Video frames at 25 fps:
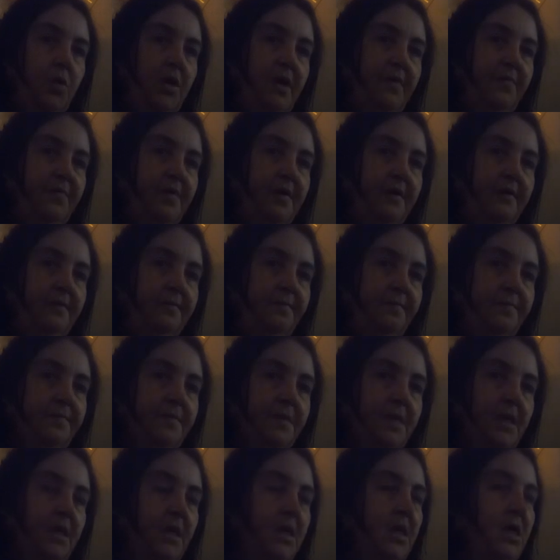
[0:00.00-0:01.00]
whatever.
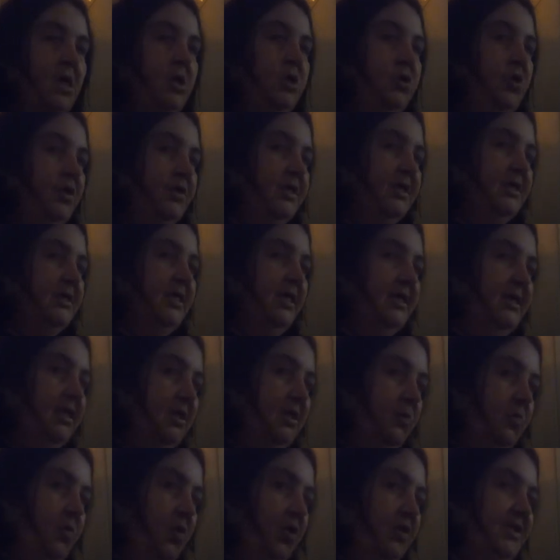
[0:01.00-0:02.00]
Not to say that
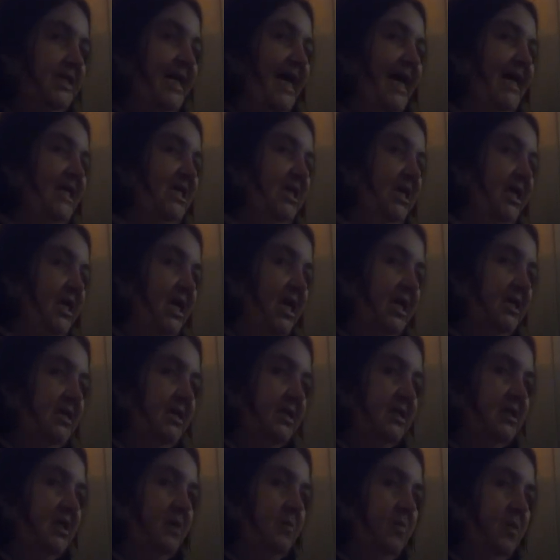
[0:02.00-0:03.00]
the world actually is
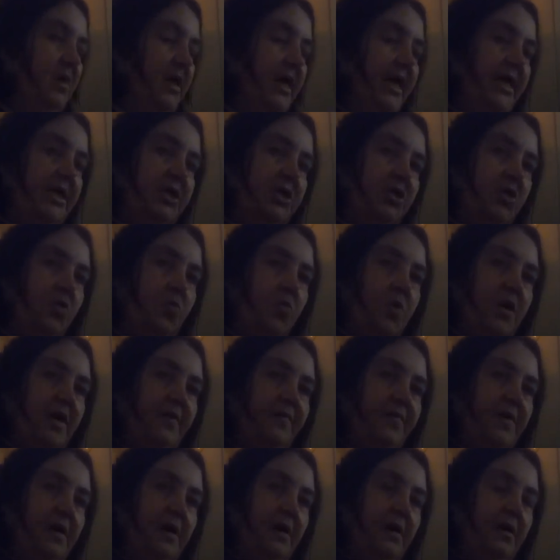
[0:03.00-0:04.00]
a simulation or
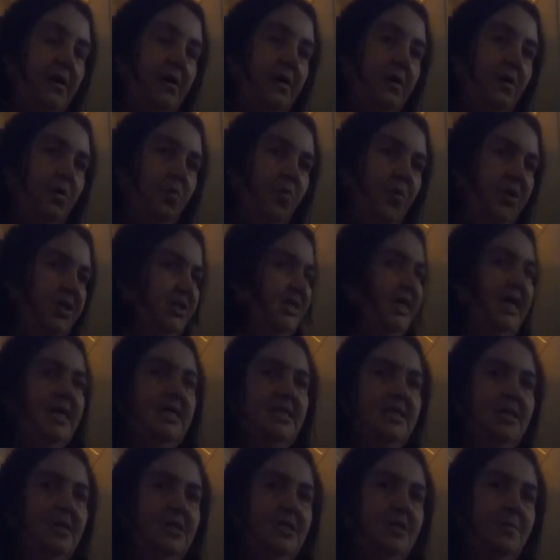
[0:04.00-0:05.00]
whatever, which they
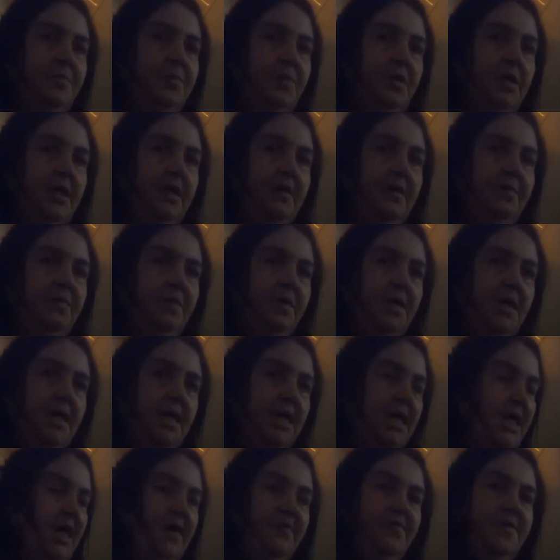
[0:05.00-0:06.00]
seem to believe,
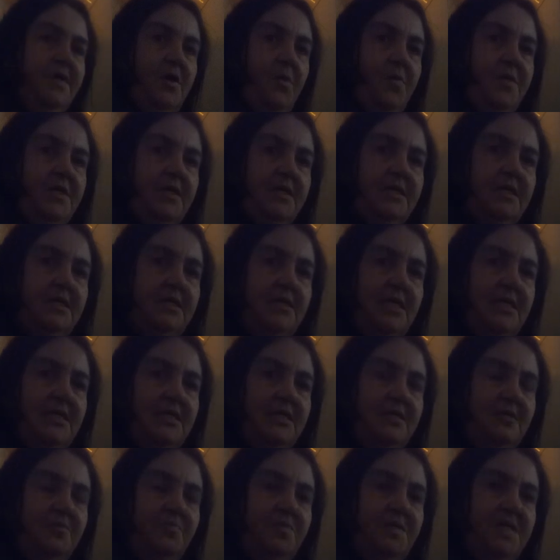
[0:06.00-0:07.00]
even though it
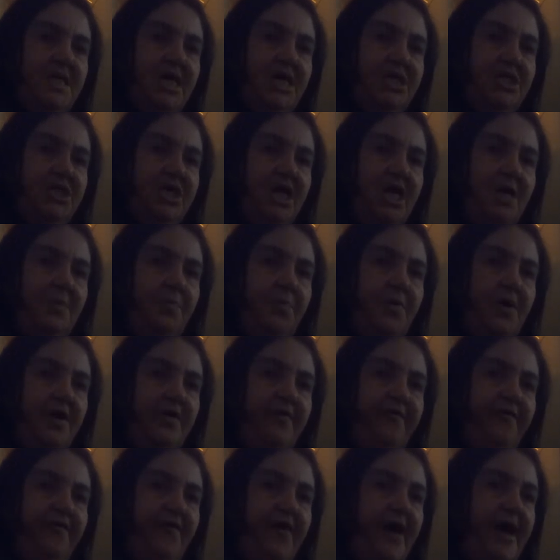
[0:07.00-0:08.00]
isn't substantiated
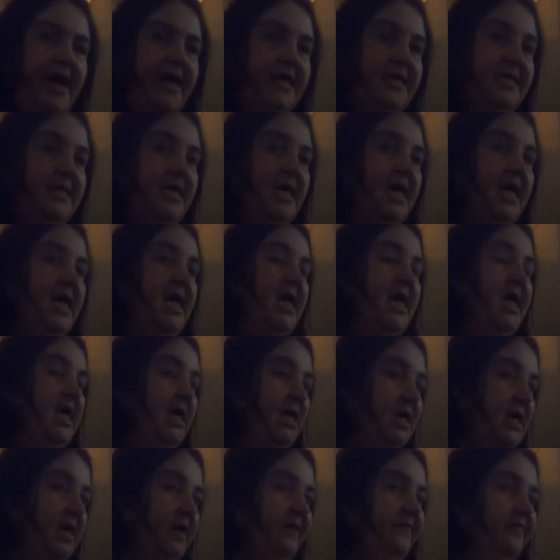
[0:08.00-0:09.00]
by the facts.
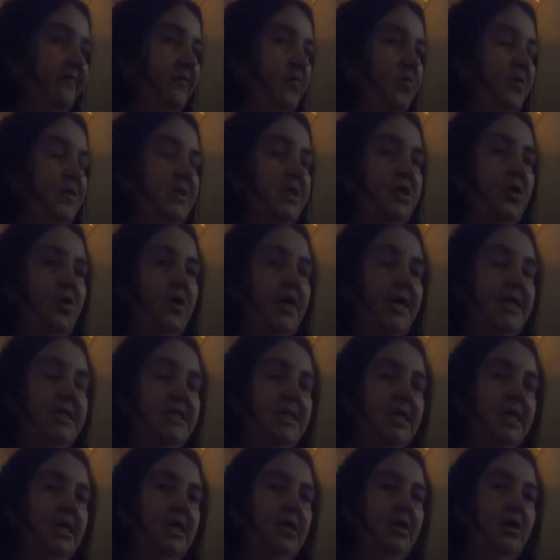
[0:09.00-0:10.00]
Even with the
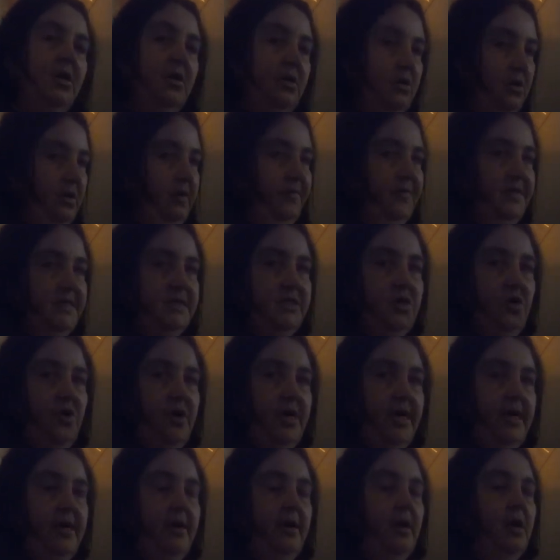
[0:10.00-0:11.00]
idea of the
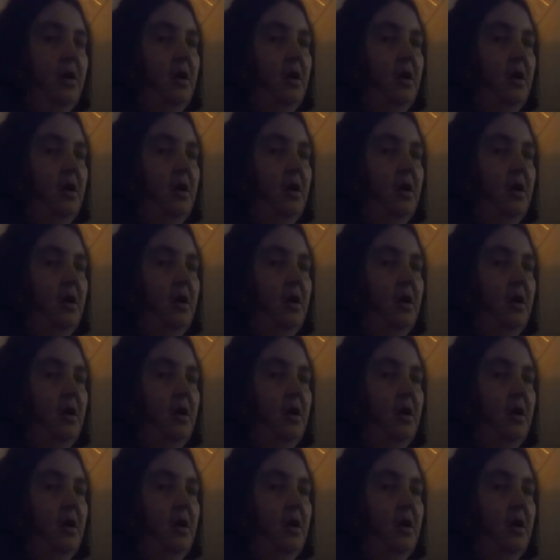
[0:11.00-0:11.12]
sky